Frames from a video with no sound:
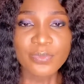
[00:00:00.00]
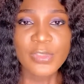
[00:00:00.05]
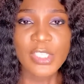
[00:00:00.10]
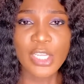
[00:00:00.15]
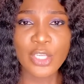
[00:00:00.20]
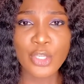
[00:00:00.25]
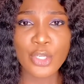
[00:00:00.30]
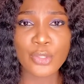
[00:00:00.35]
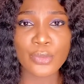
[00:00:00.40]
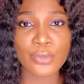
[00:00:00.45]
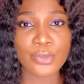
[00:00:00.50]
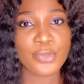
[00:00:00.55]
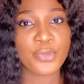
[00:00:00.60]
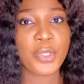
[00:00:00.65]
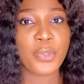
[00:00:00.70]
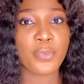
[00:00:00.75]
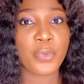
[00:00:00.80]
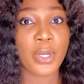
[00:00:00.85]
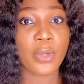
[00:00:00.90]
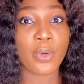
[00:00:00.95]
you know,
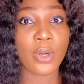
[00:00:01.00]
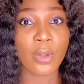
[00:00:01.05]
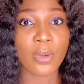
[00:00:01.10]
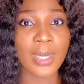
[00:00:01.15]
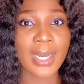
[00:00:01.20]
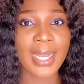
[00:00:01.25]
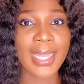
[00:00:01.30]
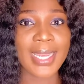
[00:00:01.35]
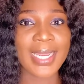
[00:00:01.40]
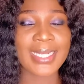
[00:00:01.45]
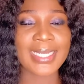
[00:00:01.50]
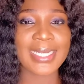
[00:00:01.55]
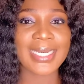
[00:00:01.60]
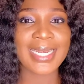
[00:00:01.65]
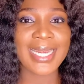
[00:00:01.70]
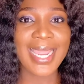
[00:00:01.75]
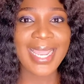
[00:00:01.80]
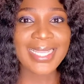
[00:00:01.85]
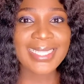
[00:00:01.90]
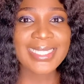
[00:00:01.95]
doing well online, the
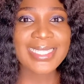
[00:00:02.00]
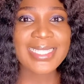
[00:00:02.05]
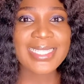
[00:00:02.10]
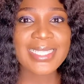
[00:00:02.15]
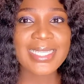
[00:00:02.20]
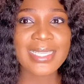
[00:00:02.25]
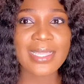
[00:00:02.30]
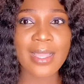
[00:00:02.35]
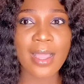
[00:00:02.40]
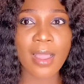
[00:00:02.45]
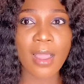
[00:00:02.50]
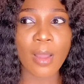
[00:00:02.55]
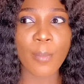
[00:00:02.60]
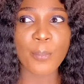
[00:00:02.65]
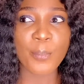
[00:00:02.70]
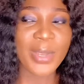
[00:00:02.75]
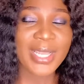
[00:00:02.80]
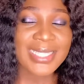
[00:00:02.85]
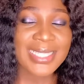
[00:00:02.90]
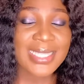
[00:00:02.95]
next
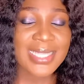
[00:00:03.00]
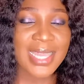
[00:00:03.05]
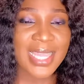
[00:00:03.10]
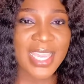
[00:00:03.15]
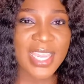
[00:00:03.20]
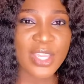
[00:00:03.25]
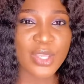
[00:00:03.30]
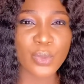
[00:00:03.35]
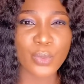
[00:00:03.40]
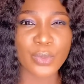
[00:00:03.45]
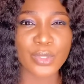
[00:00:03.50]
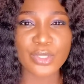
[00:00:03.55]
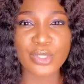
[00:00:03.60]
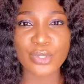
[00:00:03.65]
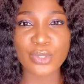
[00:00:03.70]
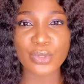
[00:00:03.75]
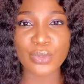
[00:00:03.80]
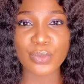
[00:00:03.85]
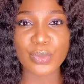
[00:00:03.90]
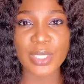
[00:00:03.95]
best thing you want to
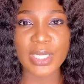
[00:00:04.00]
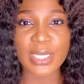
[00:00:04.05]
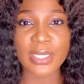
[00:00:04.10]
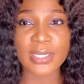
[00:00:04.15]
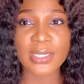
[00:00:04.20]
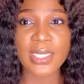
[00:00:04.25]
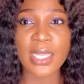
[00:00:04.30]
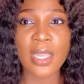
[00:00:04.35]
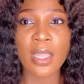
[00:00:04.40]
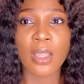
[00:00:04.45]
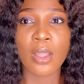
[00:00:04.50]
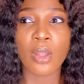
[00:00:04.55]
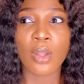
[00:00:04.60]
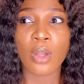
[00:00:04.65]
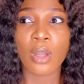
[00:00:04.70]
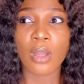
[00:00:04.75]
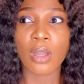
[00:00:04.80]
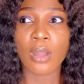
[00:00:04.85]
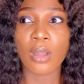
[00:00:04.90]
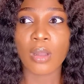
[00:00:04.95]
do is
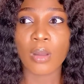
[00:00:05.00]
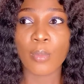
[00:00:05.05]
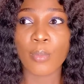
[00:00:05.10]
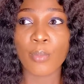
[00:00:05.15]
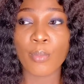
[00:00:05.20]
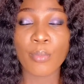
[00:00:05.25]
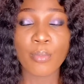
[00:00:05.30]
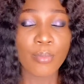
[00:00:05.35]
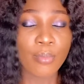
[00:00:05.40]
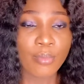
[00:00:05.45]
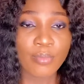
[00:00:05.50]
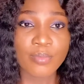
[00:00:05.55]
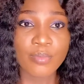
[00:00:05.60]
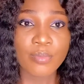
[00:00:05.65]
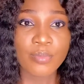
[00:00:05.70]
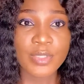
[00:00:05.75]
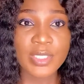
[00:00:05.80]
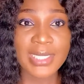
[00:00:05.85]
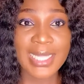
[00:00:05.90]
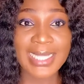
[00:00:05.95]

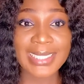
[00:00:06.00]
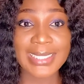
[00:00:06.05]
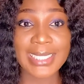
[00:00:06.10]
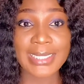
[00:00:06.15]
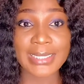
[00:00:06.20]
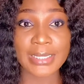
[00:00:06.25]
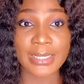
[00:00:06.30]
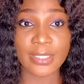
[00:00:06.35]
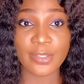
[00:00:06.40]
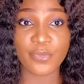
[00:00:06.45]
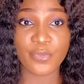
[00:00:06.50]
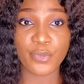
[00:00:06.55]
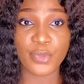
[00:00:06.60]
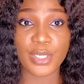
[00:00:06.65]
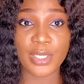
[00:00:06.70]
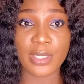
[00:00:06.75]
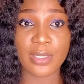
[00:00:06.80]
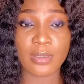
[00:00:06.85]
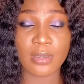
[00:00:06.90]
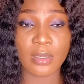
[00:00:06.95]
start a
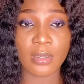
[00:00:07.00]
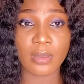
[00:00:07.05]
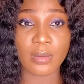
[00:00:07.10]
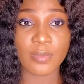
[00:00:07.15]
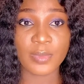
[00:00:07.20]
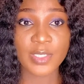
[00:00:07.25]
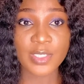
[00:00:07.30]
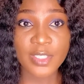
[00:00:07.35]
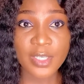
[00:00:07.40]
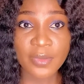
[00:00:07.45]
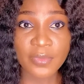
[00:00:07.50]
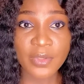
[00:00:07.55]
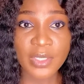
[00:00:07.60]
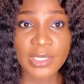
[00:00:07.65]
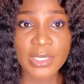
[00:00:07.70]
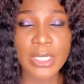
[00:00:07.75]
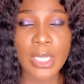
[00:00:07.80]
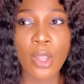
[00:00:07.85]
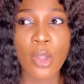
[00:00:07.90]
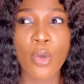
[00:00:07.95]
delivery
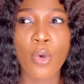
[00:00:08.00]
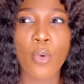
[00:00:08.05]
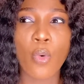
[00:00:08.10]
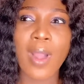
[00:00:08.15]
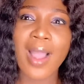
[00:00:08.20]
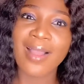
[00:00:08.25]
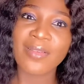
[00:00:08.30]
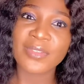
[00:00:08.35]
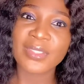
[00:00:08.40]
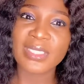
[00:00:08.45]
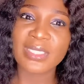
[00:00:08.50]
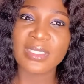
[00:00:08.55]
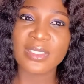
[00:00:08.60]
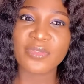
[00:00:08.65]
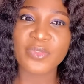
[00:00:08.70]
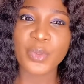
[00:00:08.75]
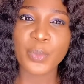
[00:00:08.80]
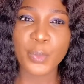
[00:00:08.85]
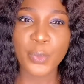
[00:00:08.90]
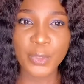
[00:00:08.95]
service, or have a
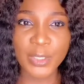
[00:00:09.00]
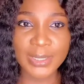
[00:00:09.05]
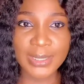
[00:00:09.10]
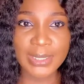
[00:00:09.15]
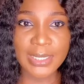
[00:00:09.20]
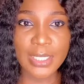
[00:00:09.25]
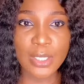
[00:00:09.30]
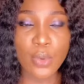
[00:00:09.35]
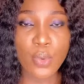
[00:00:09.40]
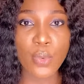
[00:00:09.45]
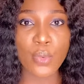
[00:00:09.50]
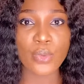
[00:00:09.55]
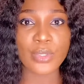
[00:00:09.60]
delivery person who